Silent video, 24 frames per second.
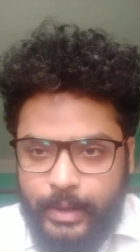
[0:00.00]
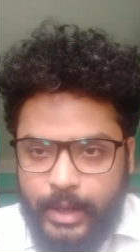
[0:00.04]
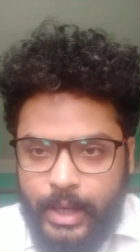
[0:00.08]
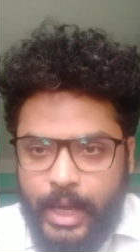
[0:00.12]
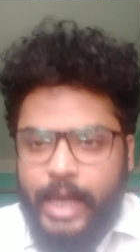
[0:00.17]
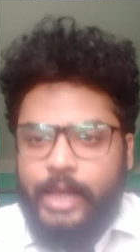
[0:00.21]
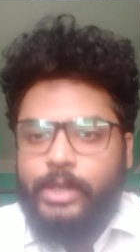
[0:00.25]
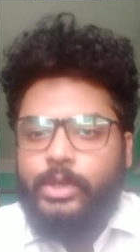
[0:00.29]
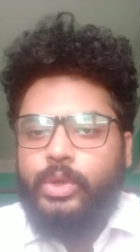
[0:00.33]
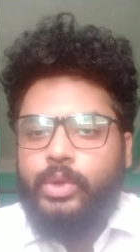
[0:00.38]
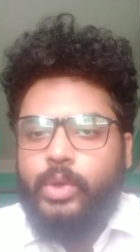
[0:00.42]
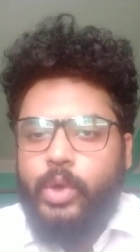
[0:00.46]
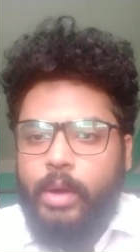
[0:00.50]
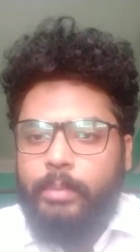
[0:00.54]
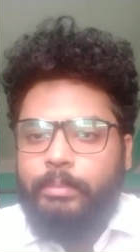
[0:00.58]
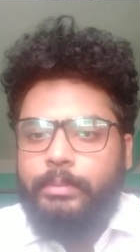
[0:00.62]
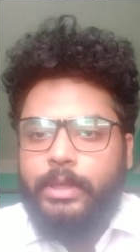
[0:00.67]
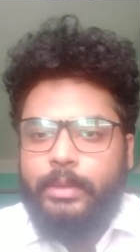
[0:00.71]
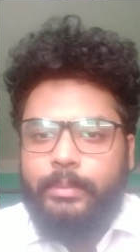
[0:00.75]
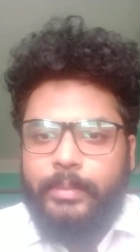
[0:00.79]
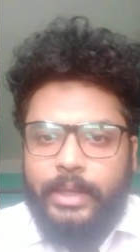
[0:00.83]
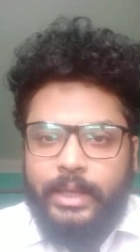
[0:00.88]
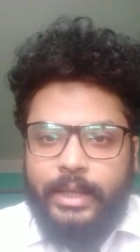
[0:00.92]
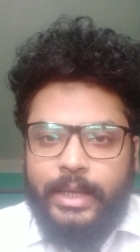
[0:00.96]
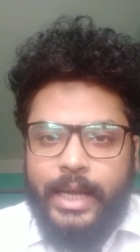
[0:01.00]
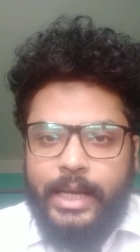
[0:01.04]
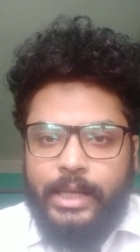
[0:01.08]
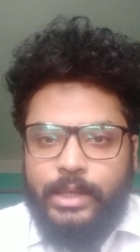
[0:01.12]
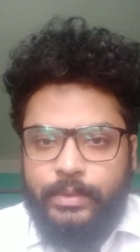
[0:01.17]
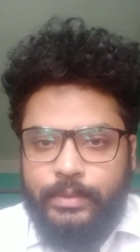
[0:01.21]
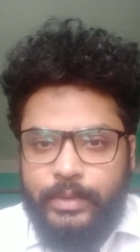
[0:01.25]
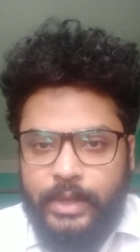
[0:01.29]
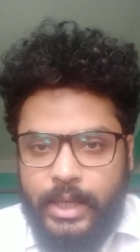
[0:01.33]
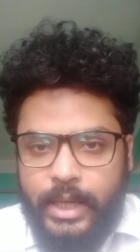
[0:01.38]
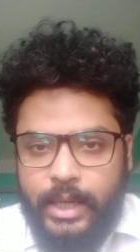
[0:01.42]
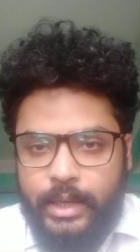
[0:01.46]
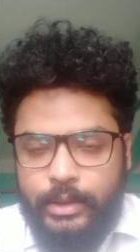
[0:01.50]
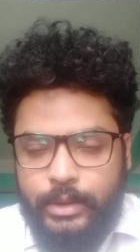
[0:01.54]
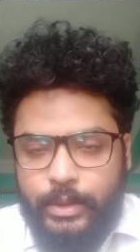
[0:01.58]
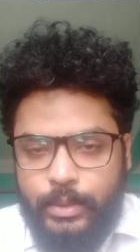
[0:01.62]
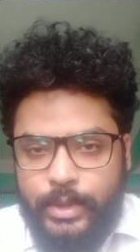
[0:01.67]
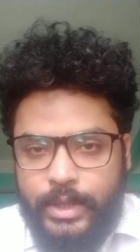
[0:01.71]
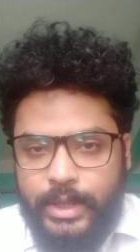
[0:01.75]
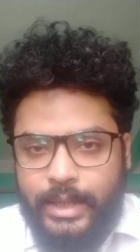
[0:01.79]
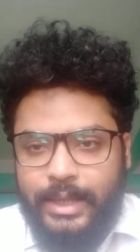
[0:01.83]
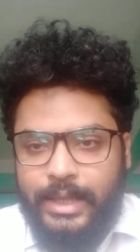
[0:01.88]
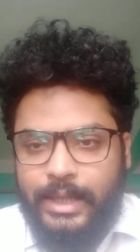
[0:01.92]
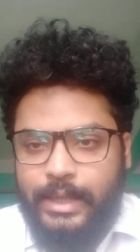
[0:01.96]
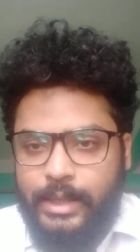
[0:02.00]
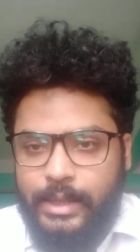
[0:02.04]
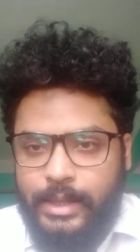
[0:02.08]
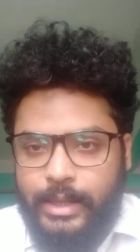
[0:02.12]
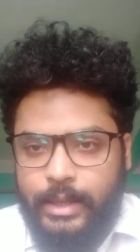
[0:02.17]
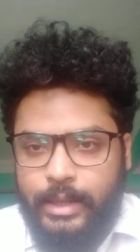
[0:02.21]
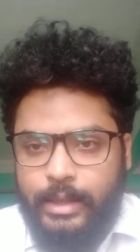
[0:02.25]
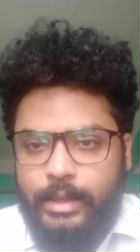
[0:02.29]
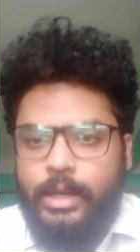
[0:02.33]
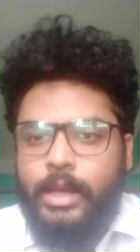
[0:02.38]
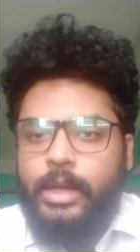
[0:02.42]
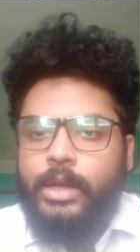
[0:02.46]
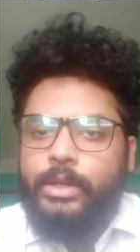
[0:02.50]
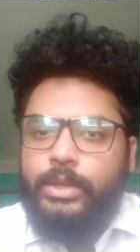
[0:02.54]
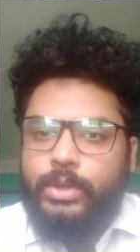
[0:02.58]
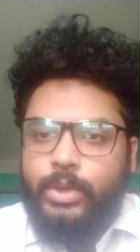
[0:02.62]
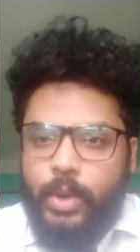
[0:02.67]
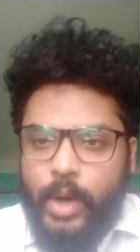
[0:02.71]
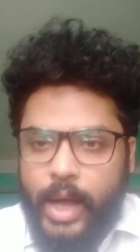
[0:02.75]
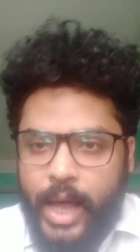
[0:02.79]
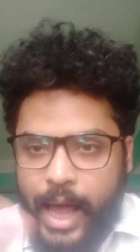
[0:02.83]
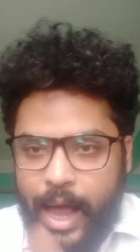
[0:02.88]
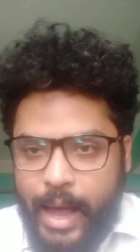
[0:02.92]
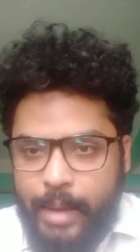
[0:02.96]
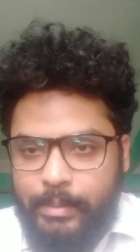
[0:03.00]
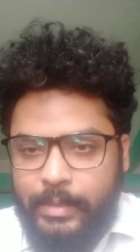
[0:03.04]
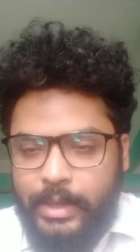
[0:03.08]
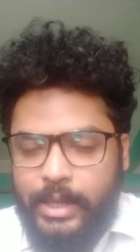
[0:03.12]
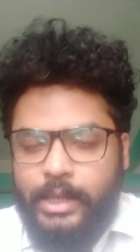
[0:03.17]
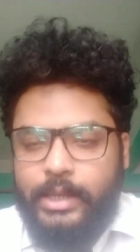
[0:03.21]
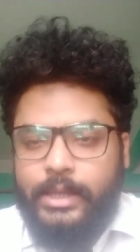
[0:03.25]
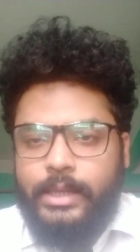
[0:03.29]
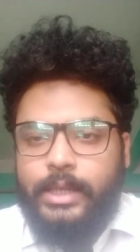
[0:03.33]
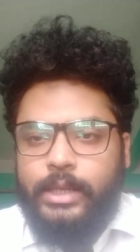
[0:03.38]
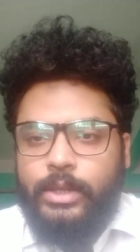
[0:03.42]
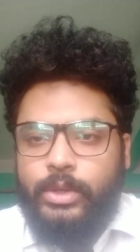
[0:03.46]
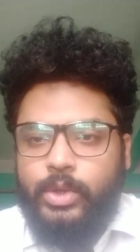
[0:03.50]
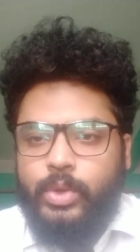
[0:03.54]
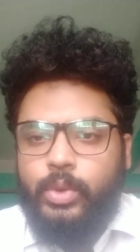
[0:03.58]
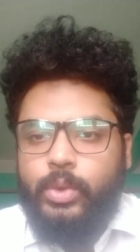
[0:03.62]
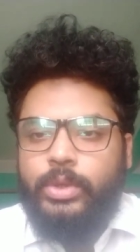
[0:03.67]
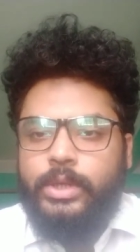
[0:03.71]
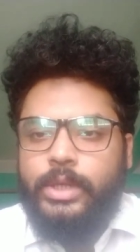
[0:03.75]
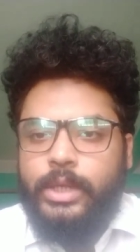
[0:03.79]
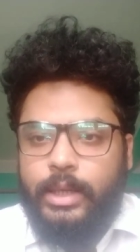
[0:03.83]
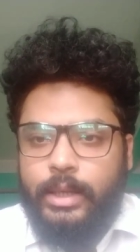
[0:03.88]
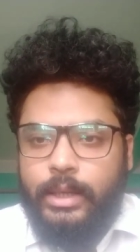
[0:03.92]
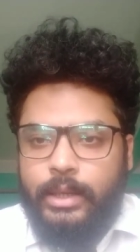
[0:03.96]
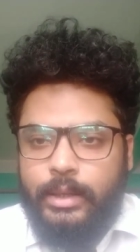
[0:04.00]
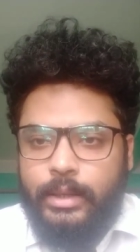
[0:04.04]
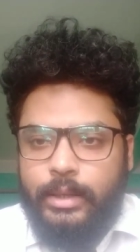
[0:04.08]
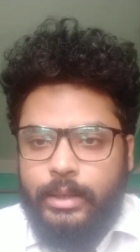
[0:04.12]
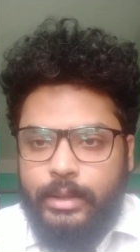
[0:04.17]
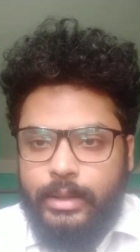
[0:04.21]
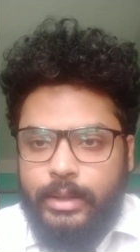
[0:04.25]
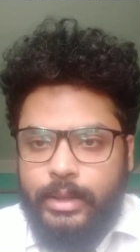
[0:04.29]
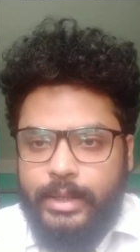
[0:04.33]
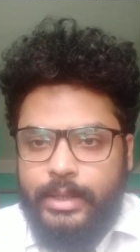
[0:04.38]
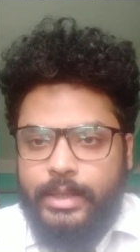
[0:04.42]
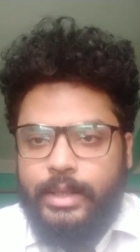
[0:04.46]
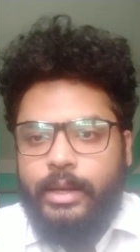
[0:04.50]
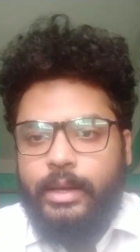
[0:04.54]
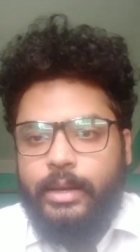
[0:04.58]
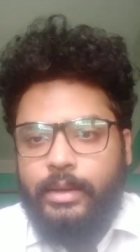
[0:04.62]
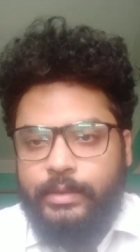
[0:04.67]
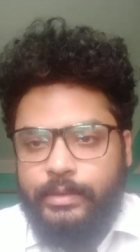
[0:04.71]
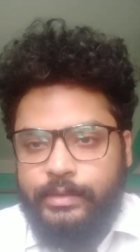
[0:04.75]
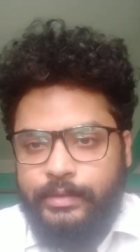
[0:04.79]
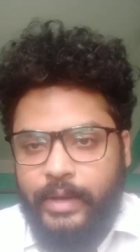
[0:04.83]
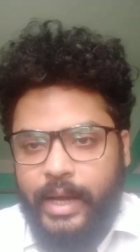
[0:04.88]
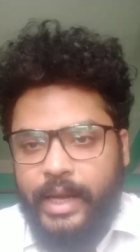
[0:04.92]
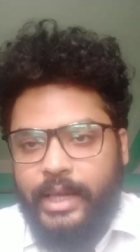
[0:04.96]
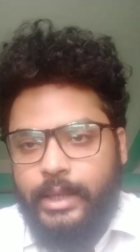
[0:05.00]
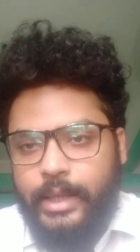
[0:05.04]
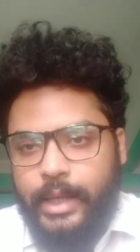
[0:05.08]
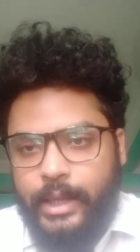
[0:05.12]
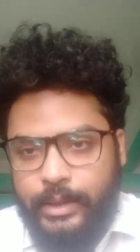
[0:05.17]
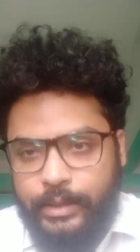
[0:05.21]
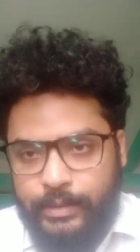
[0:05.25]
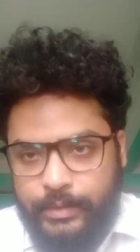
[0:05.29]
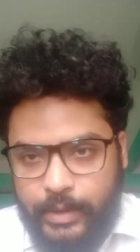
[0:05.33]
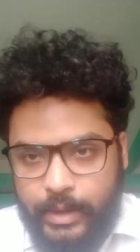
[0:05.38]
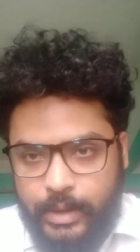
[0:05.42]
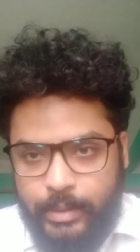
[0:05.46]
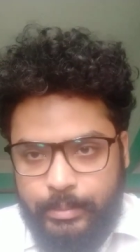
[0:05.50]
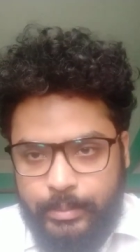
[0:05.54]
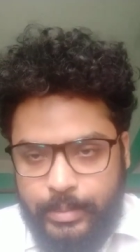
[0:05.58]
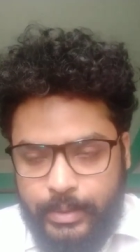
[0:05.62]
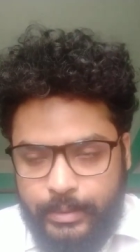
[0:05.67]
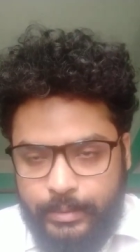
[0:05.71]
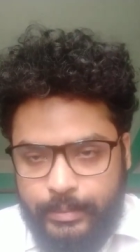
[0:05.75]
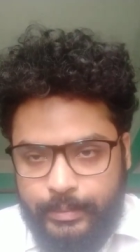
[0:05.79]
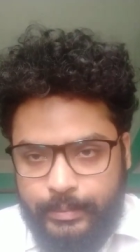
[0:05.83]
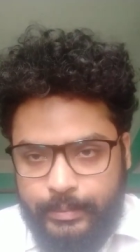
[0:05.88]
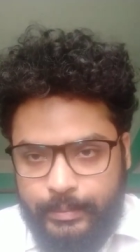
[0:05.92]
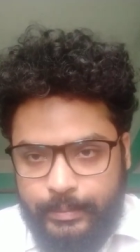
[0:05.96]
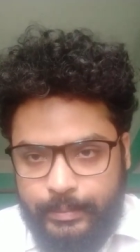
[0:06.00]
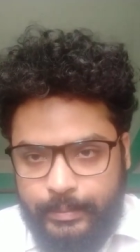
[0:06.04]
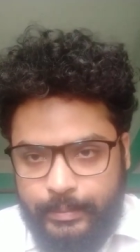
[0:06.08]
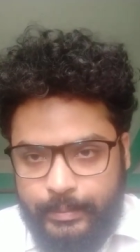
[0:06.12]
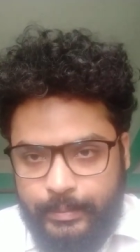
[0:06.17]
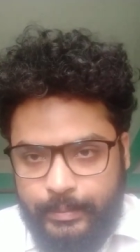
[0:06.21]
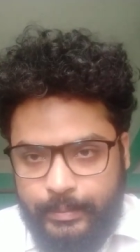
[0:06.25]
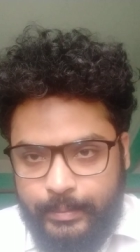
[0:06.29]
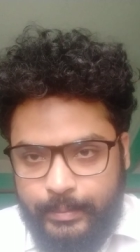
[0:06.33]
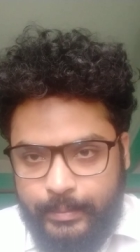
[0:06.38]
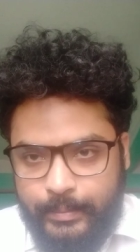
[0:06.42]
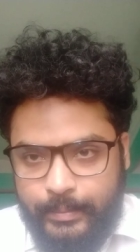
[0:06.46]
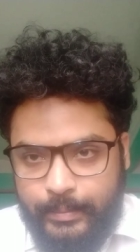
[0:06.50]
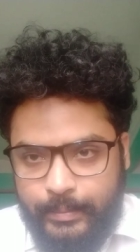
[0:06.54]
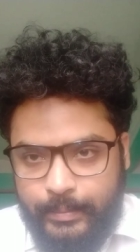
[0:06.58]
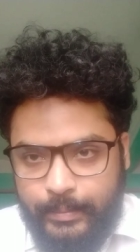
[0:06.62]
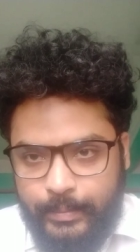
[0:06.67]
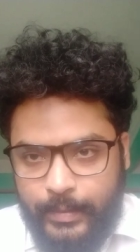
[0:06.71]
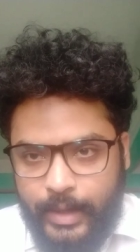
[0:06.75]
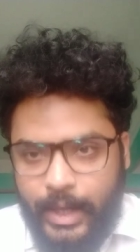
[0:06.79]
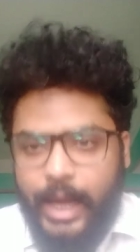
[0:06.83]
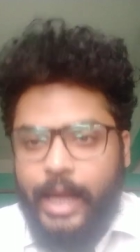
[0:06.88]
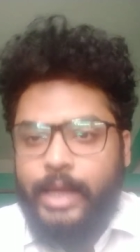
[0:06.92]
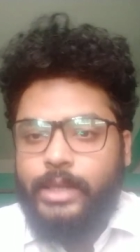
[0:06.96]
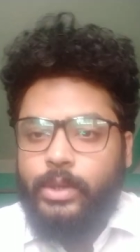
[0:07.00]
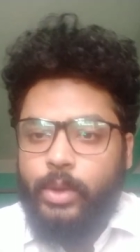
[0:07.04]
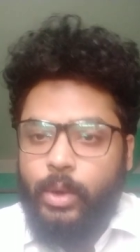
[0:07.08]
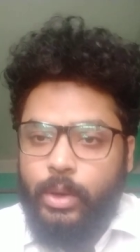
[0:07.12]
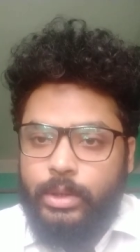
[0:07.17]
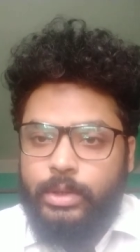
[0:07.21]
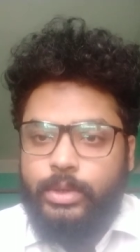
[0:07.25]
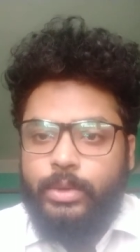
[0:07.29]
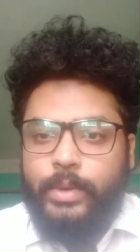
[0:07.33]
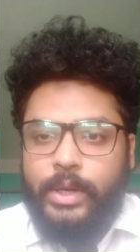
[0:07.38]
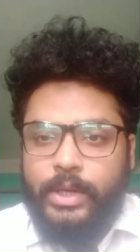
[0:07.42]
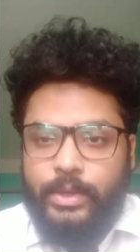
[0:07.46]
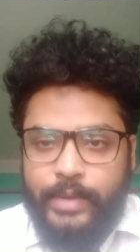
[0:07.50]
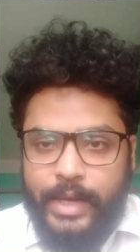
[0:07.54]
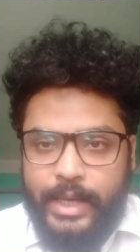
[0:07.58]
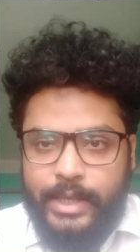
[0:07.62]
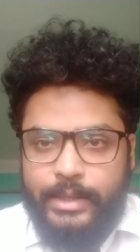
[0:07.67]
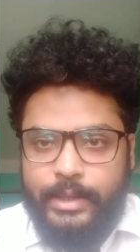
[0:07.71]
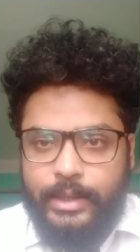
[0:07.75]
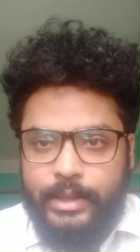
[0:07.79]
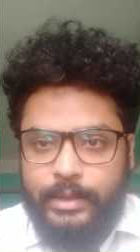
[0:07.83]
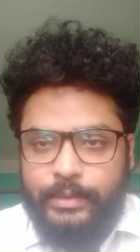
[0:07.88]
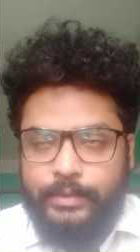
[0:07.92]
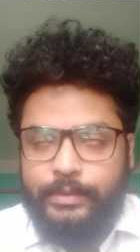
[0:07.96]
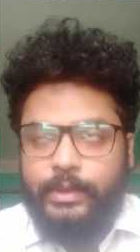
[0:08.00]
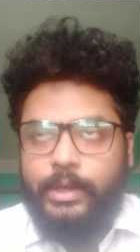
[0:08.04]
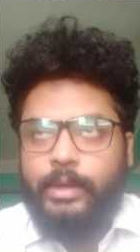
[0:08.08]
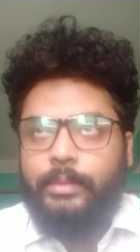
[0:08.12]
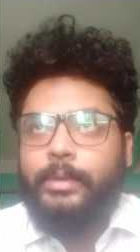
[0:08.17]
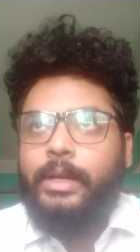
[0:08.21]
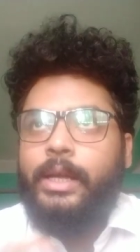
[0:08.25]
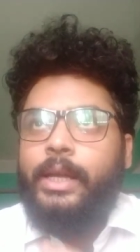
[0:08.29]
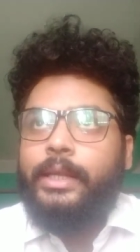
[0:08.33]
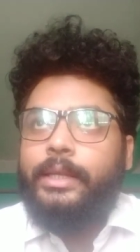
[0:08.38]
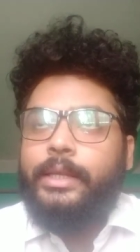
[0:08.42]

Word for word: and to complement that we are using eating so am eating total is a finite verb and also a transitive verb.